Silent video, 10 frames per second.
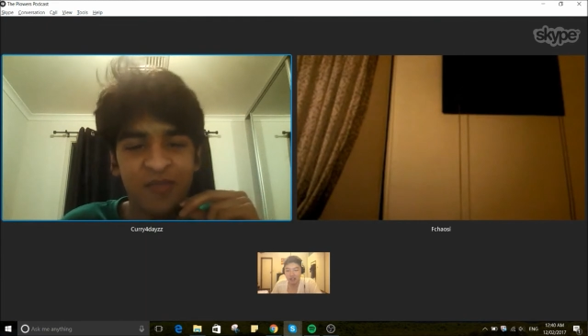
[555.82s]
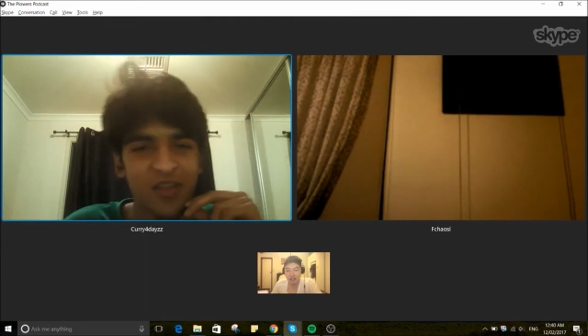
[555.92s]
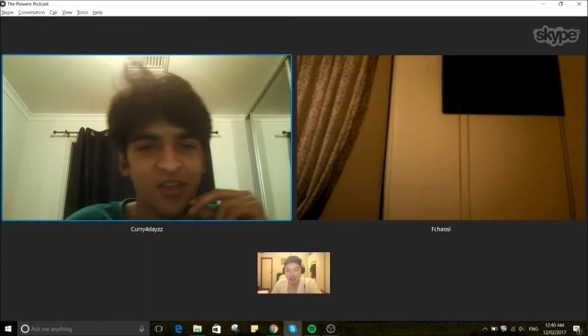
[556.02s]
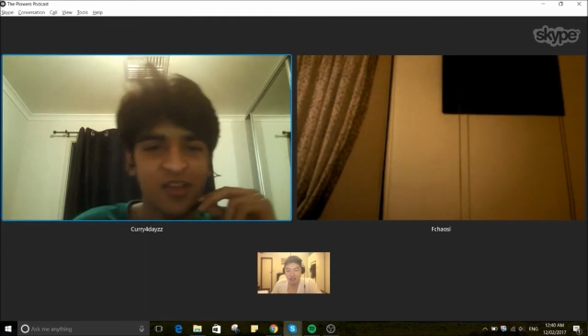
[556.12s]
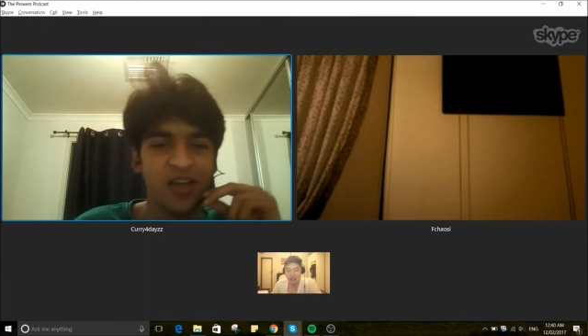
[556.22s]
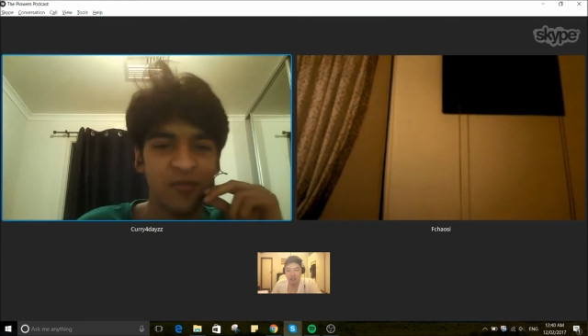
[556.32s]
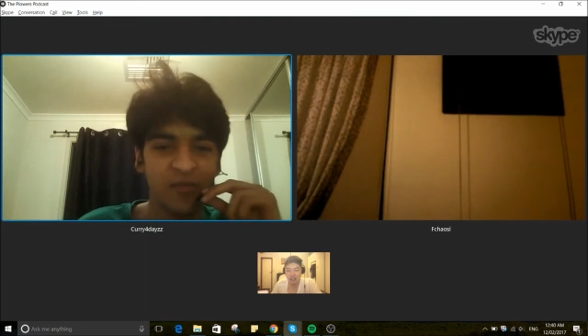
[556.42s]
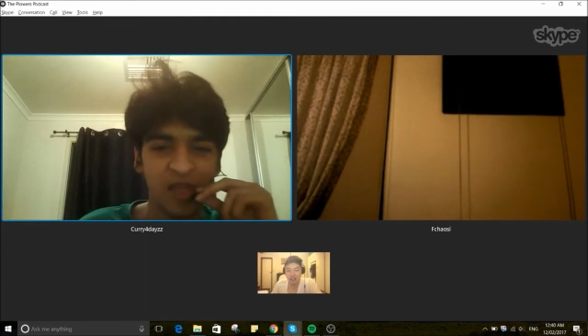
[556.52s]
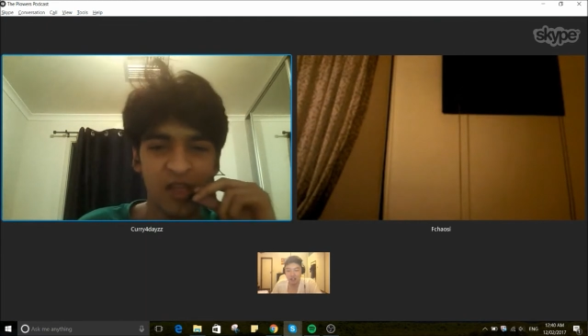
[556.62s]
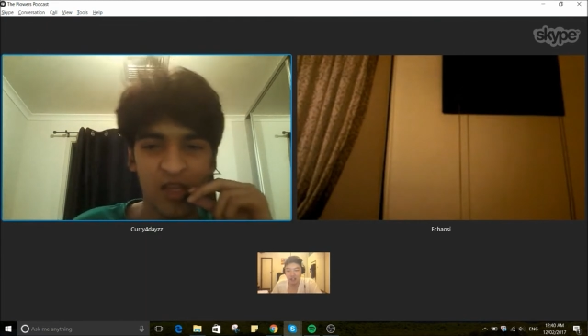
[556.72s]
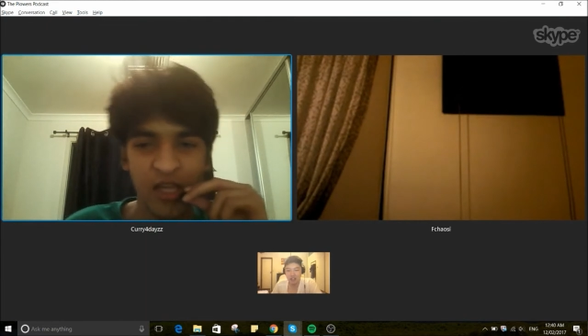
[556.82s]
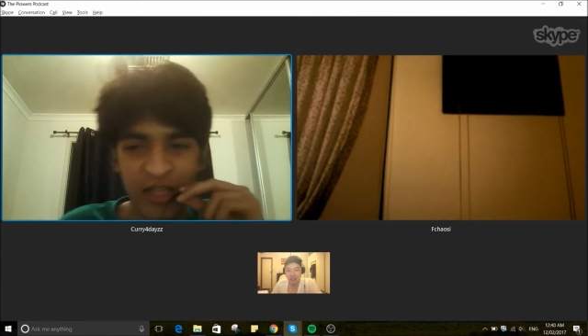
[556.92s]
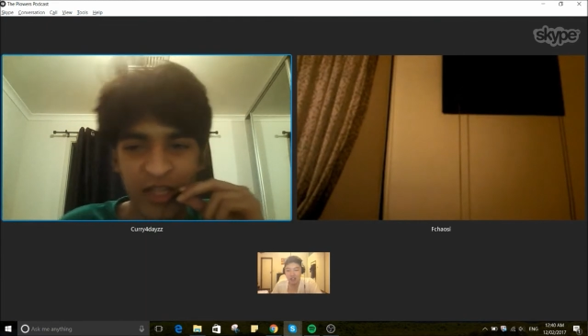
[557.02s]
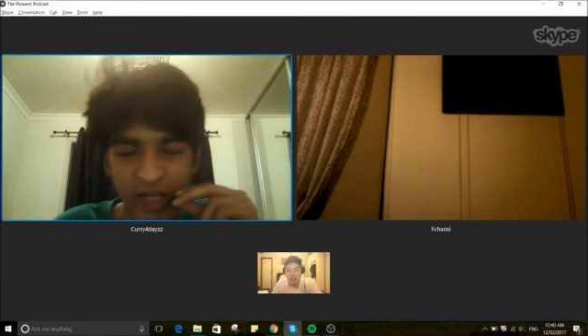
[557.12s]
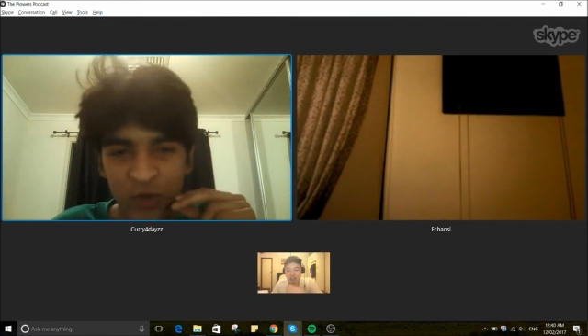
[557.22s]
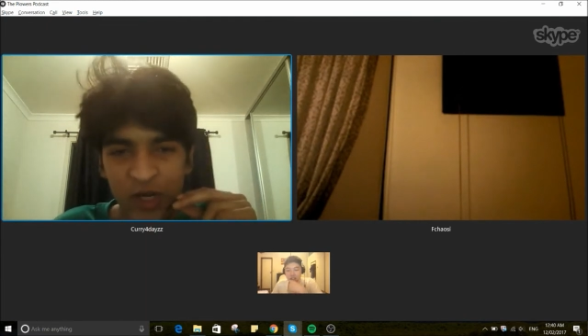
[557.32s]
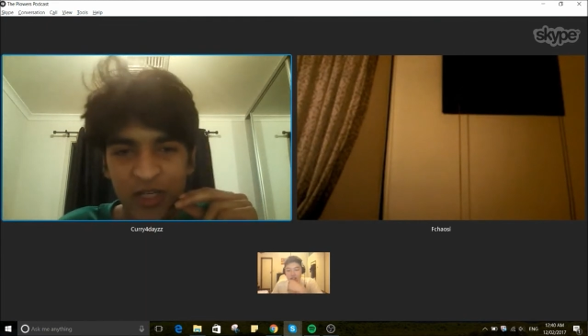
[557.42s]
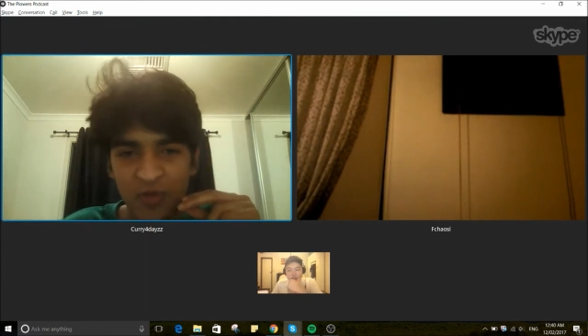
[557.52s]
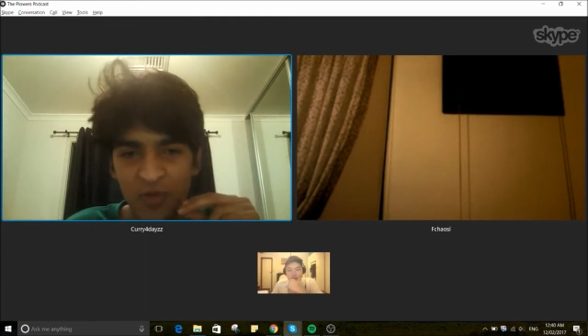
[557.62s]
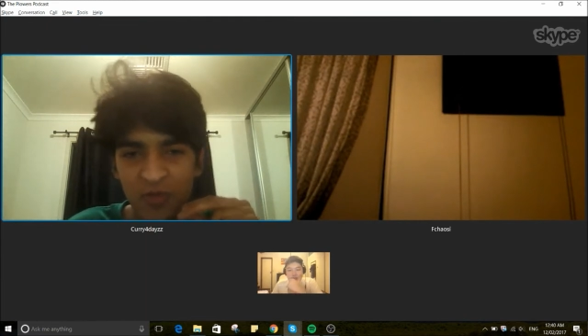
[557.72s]
Then I tweaked him a
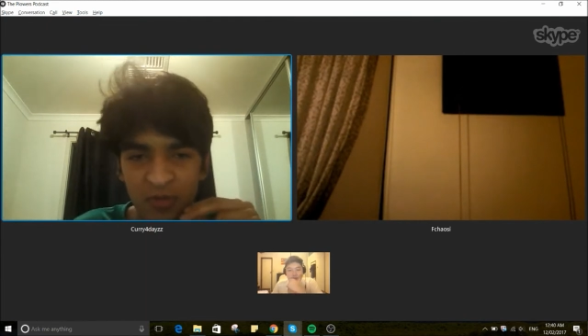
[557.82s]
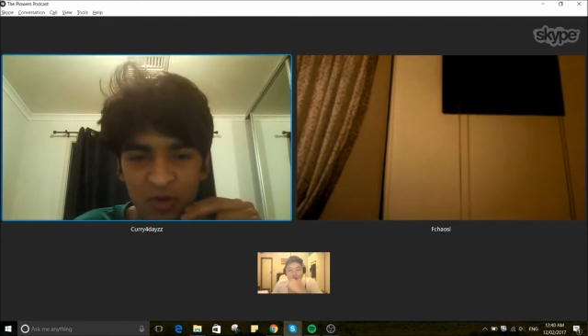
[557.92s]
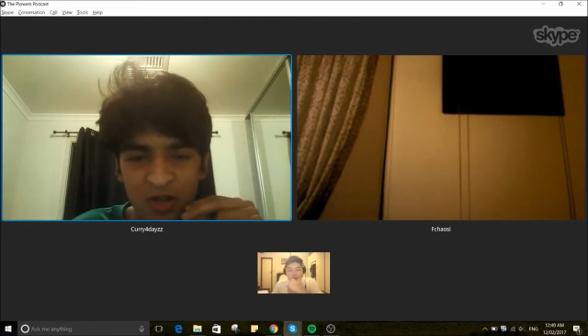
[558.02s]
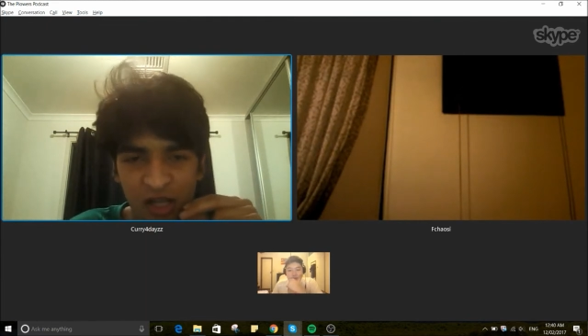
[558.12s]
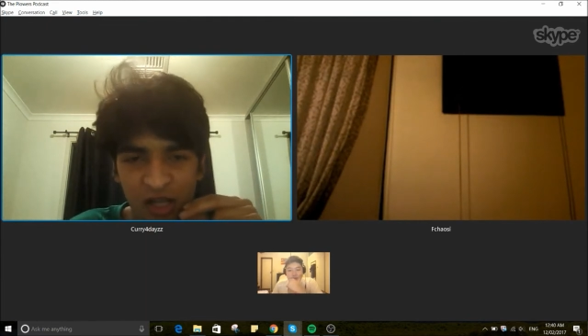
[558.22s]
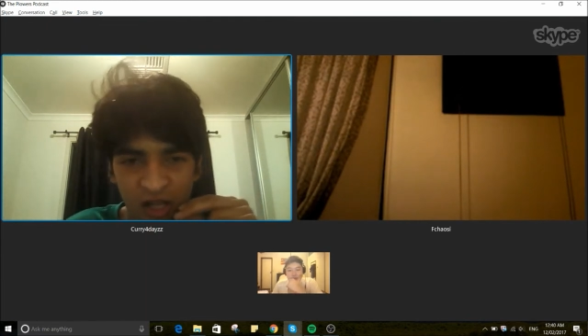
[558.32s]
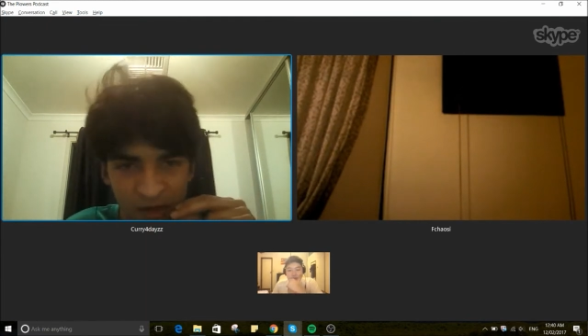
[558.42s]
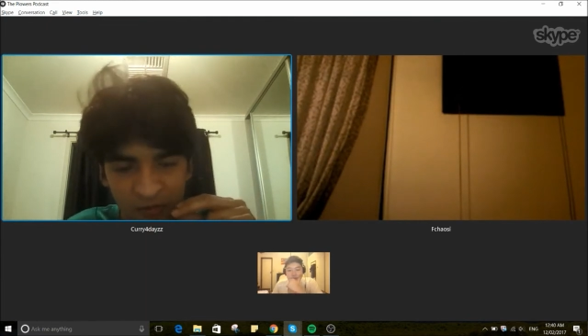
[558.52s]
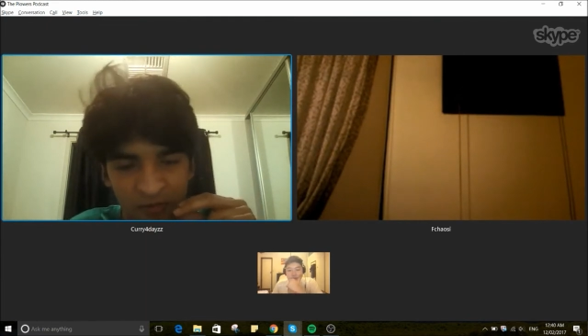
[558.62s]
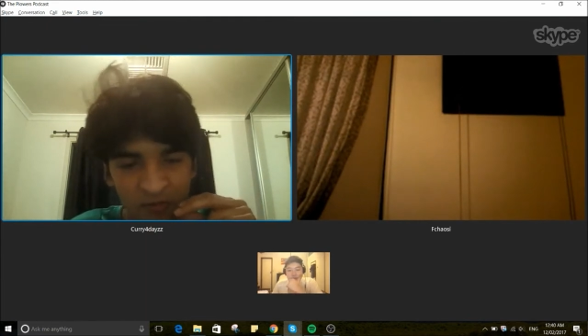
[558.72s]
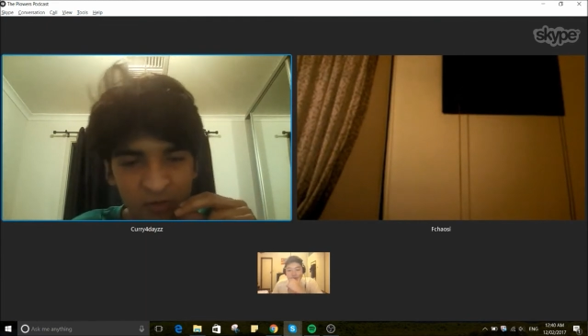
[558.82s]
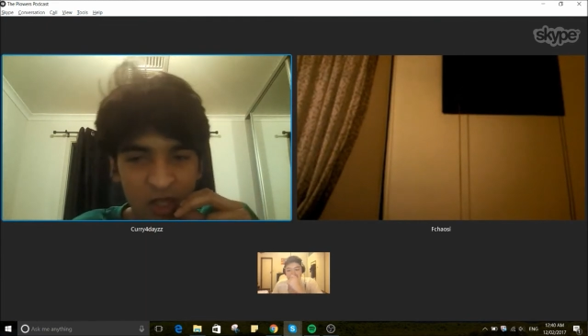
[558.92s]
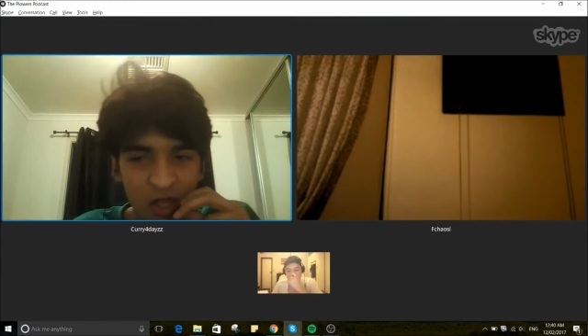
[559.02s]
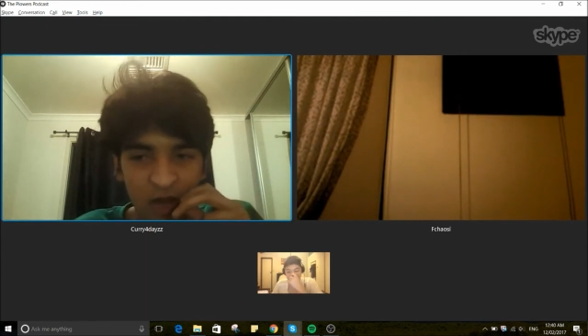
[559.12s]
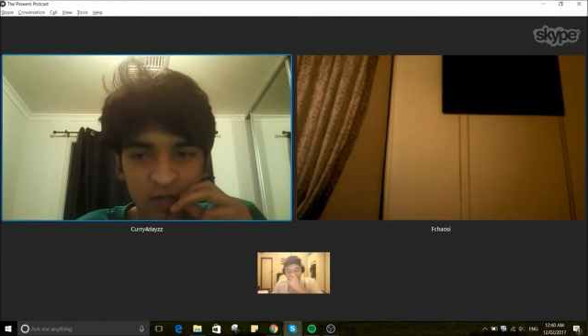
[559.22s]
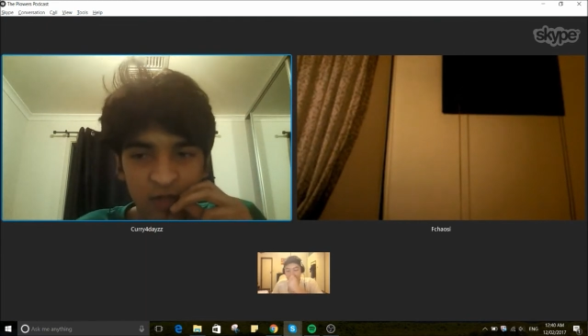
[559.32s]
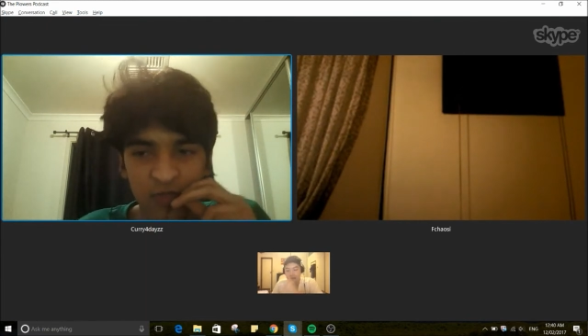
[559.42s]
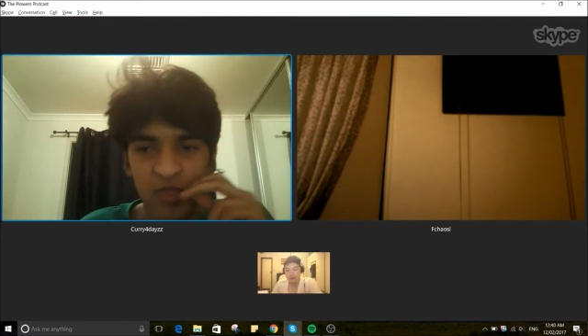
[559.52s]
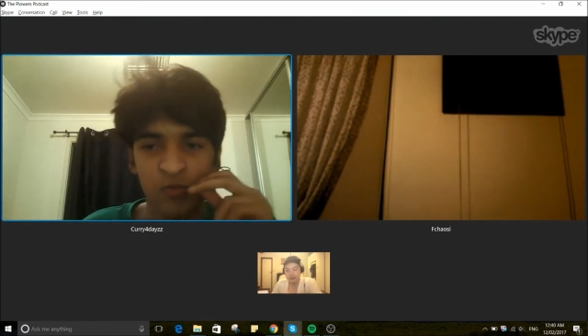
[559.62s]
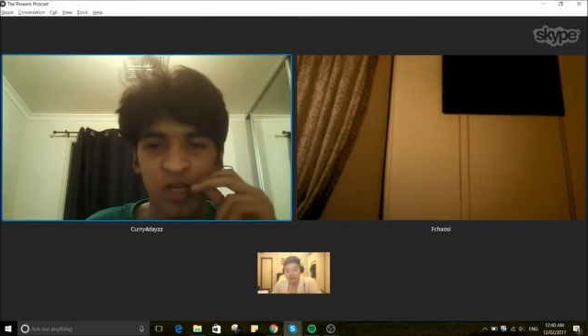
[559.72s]
bit more, and I've just been winning